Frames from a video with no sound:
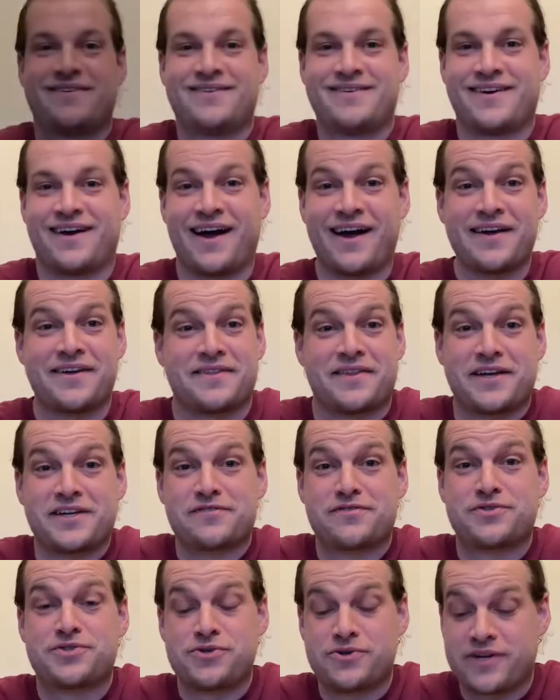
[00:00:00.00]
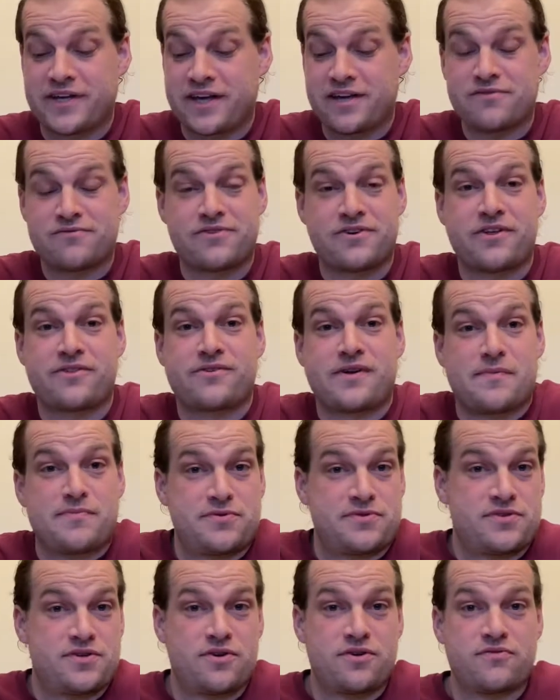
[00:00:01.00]
Hi, thanks for tuning in for another
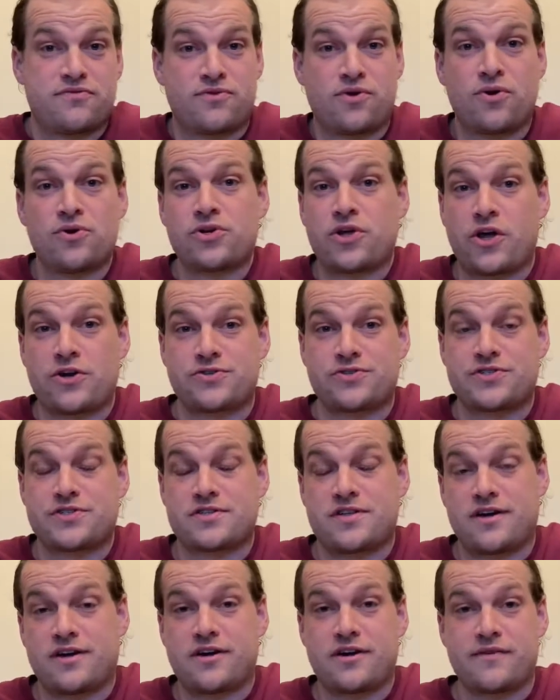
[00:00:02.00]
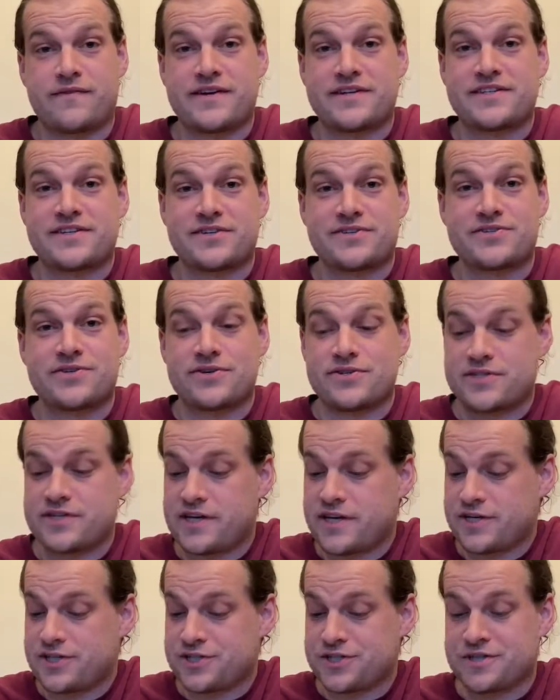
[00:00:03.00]
episode of Gold Country Slot Car Racing
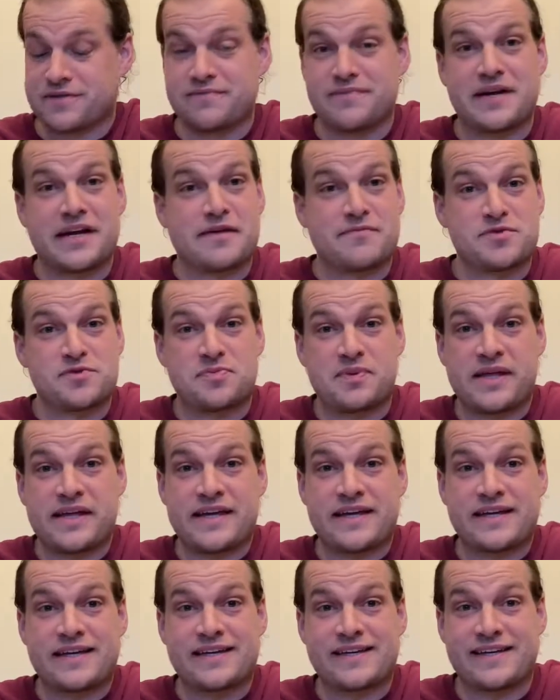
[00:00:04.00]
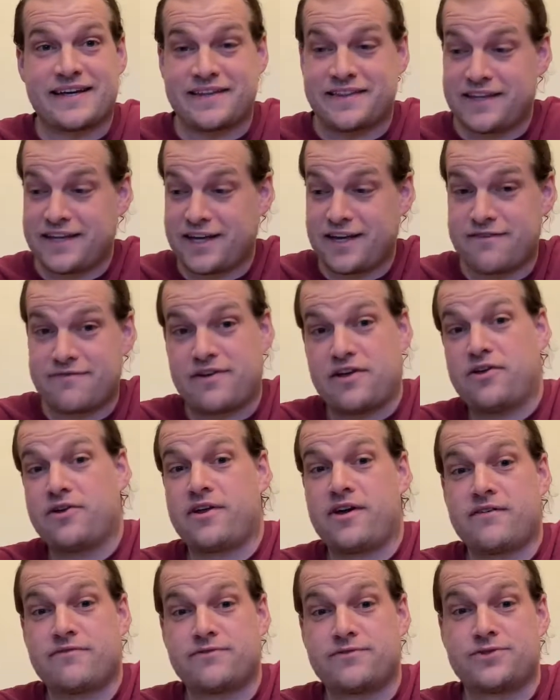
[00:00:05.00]
Association. My name is Blake. I think I've held
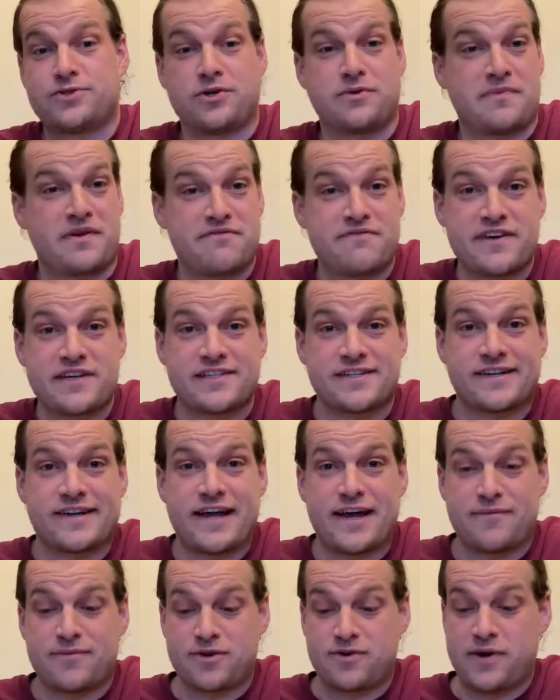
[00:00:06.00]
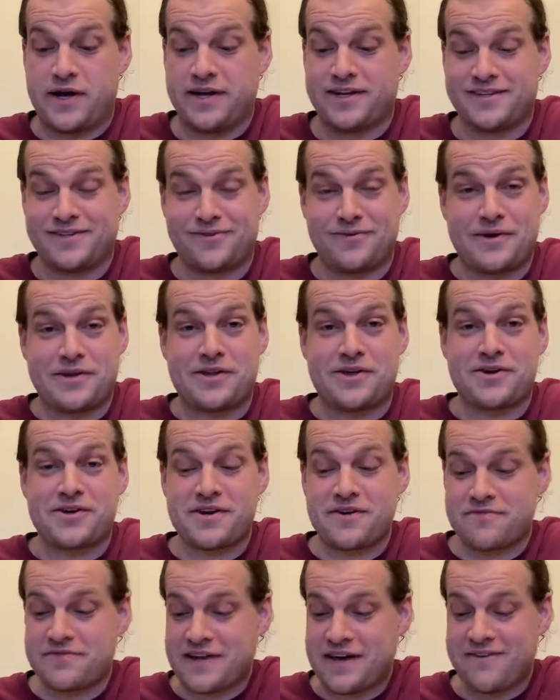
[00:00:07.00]
off showing my face on camera quite long
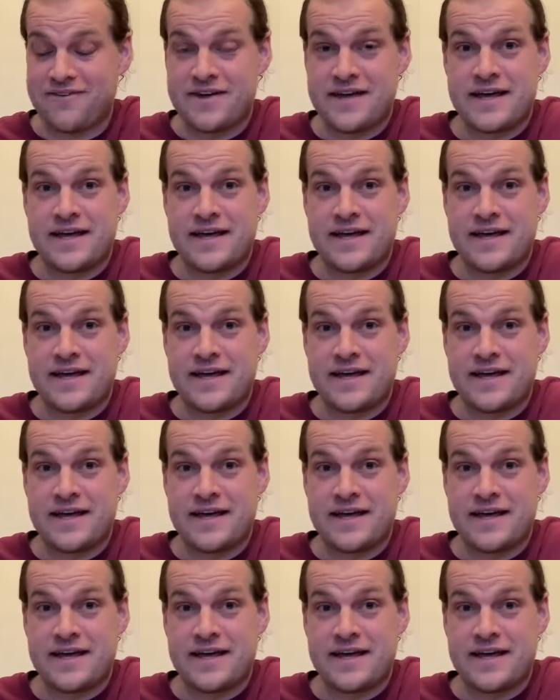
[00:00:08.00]
enough now,